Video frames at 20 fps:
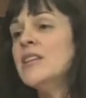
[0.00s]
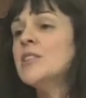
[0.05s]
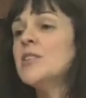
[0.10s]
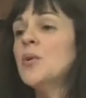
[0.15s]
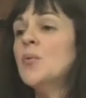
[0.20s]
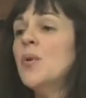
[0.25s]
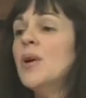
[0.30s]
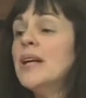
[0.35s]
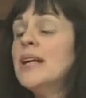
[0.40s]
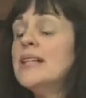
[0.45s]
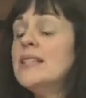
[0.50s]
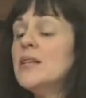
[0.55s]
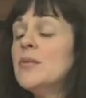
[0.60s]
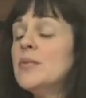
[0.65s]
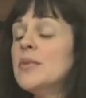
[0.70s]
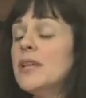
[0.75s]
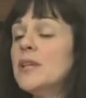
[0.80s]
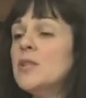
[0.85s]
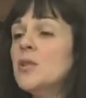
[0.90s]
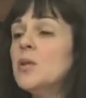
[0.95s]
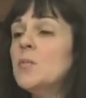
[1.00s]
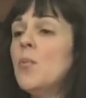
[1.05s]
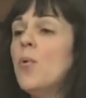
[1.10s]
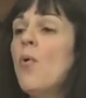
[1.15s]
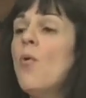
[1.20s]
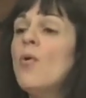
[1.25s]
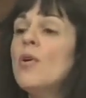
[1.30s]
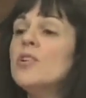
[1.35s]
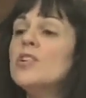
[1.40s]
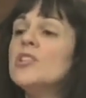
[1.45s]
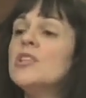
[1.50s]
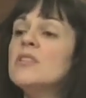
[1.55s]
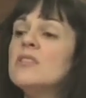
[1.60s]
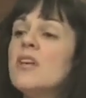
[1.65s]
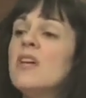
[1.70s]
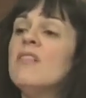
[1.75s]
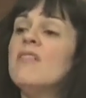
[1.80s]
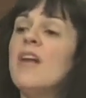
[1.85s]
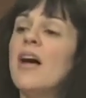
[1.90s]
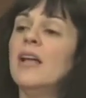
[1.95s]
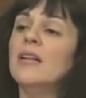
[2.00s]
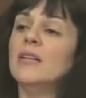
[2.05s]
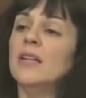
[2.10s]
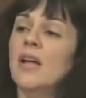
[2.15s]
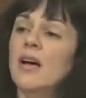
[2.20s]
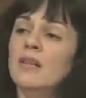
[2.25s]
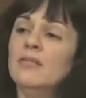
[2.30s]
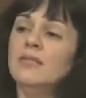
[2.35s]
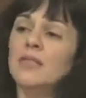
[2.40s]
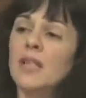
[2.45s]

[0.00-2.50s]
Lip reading: So what I did was I took portions of that love